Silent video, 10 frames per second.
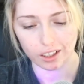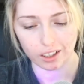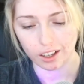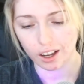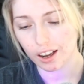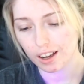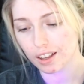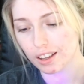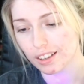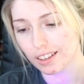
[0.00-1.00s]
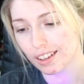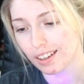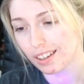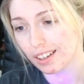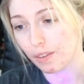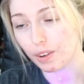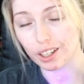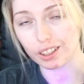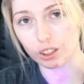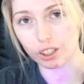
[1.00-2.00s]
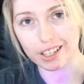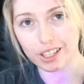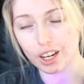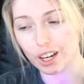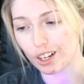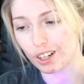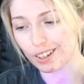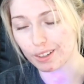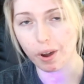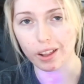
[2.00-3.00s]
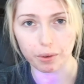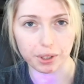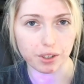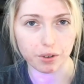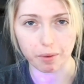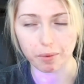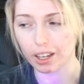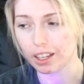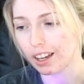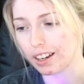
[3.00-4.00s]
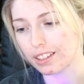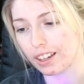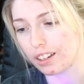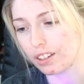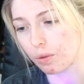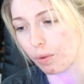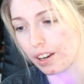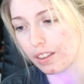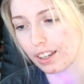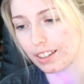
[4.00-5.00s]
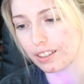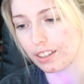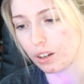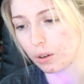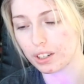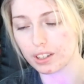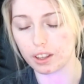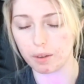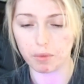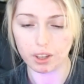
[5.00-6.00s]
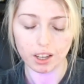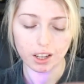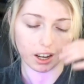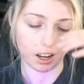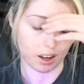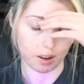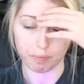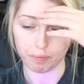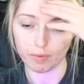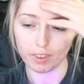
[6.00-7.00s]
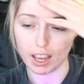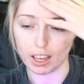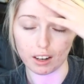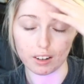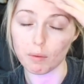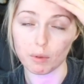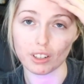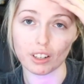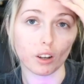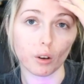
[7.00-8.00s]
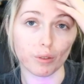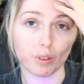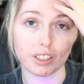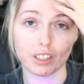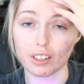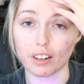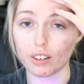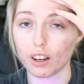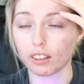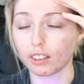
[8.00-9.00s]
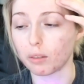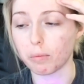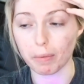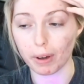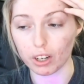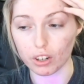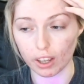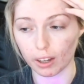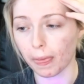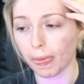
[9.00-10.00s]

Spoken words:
I've got a little list here, because while I was streaming it, I decided to write things as I noticed them, and I'm just going to go through this list here, talk a little bit about each thing.